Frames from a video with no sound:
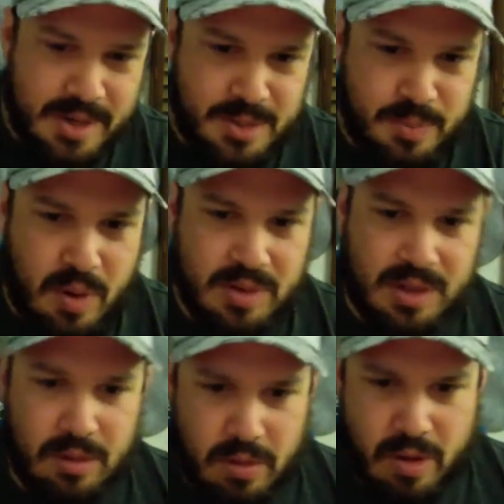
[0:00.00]
is hub
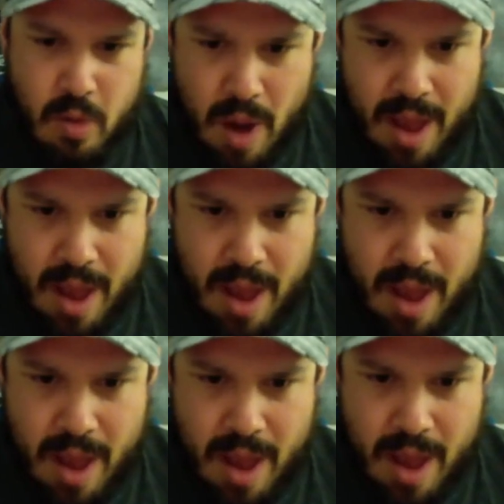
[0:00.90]
and spoke, the
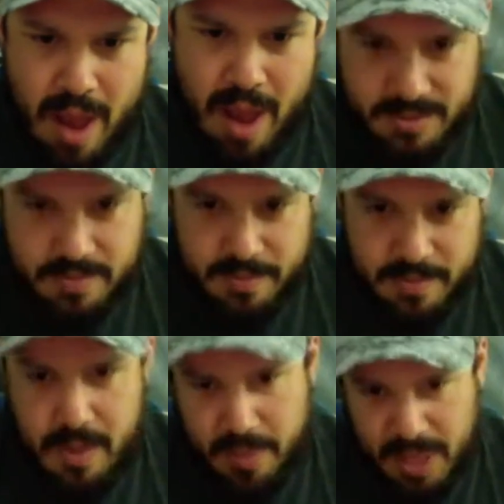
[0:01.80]
LoRaWAN that
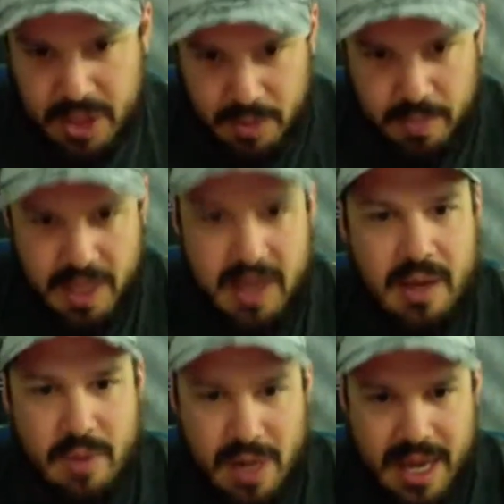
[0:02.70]
does
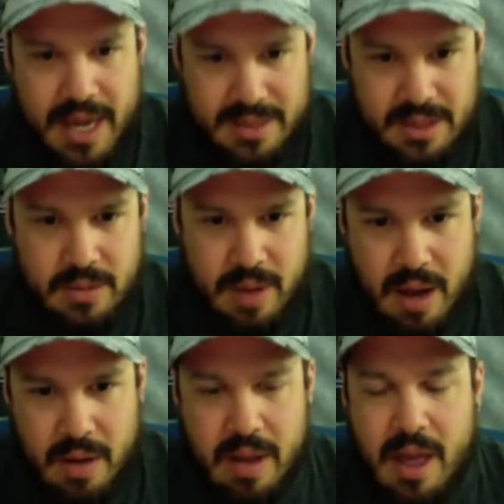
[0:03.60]
P2P
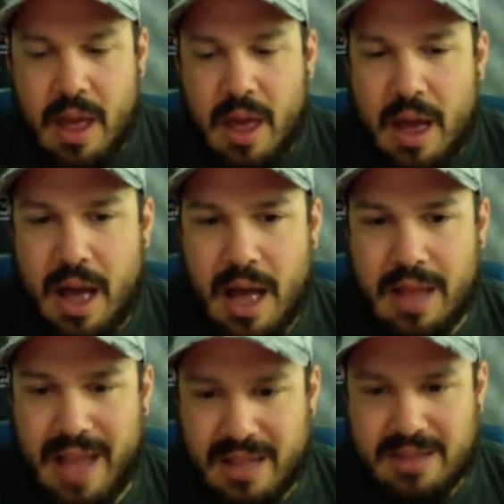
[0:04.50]
relays as well.
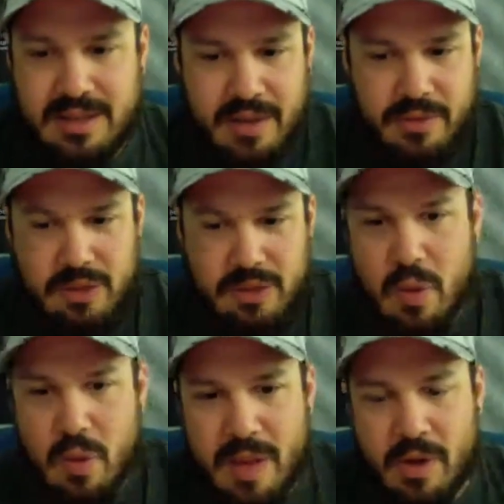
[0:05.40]
That
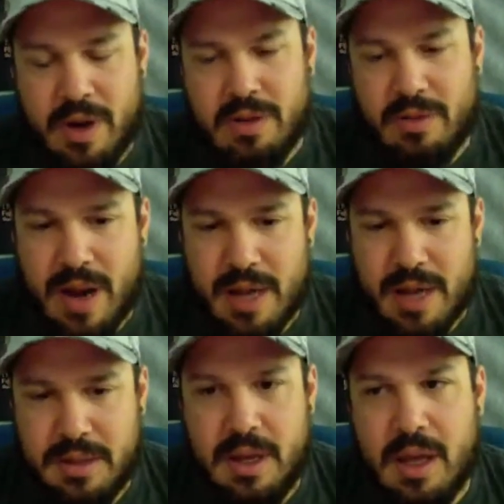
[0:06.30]
stuff is way more
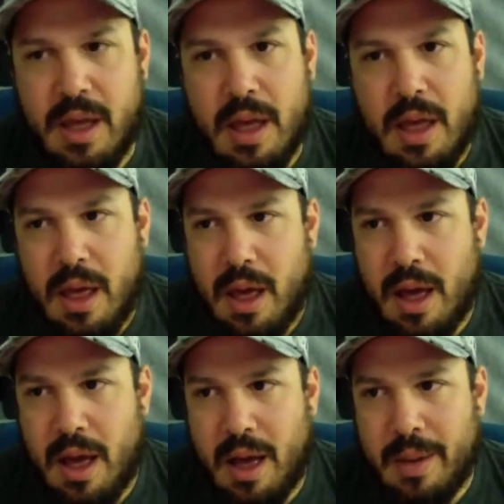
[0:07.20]
interesting
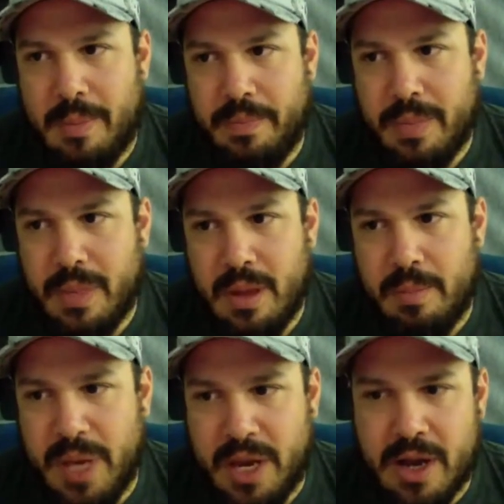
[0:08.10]

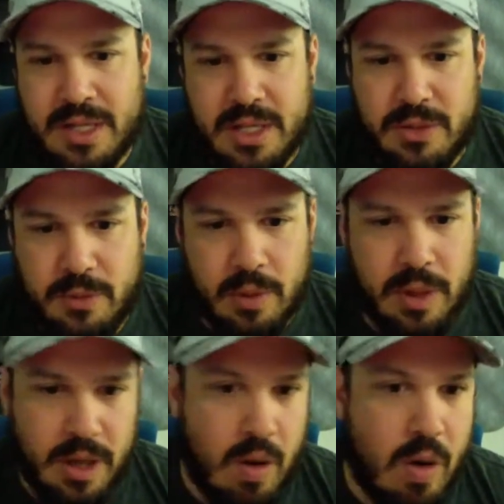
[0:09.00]

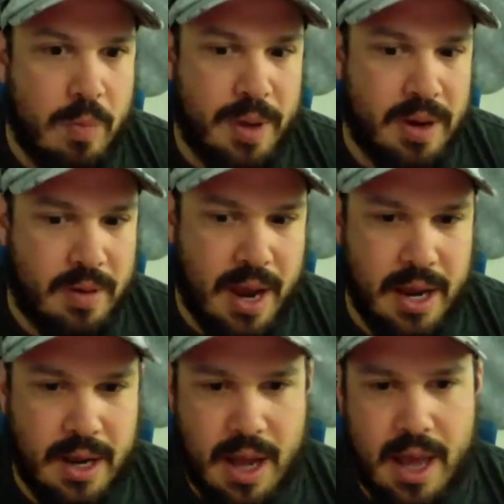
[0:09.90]
because it's fully
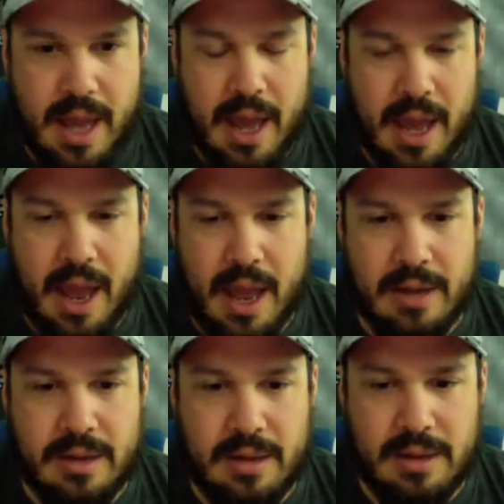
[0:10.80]
open, right?
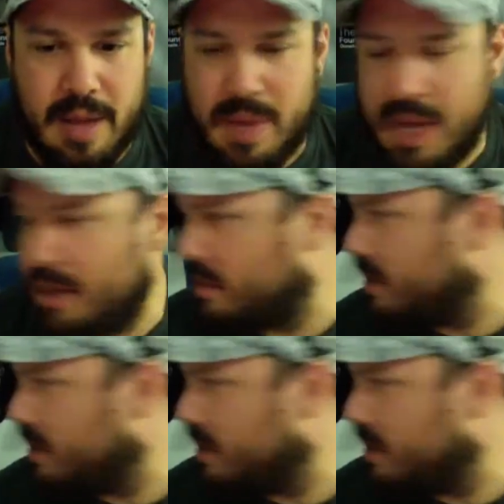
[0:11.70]
And that